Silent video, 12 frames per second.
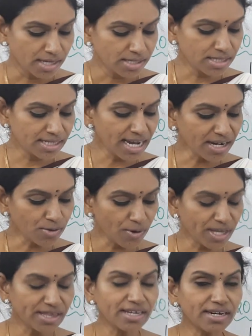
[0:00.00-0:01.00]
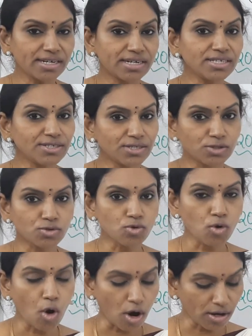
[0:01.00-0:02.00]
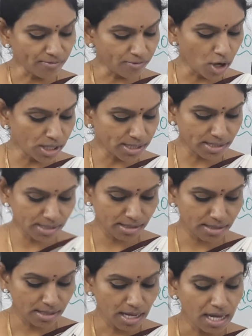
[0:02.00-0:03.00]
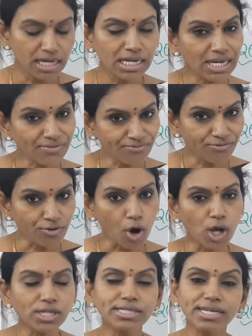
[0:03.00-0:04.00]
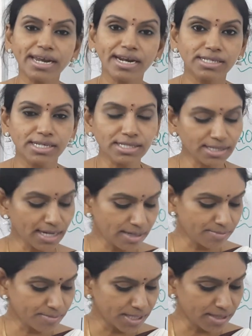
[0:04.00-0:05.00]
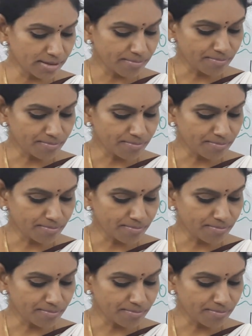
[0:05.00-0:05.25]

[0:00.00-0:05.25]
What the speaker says: State whether it is true or false. If false, correct the statement.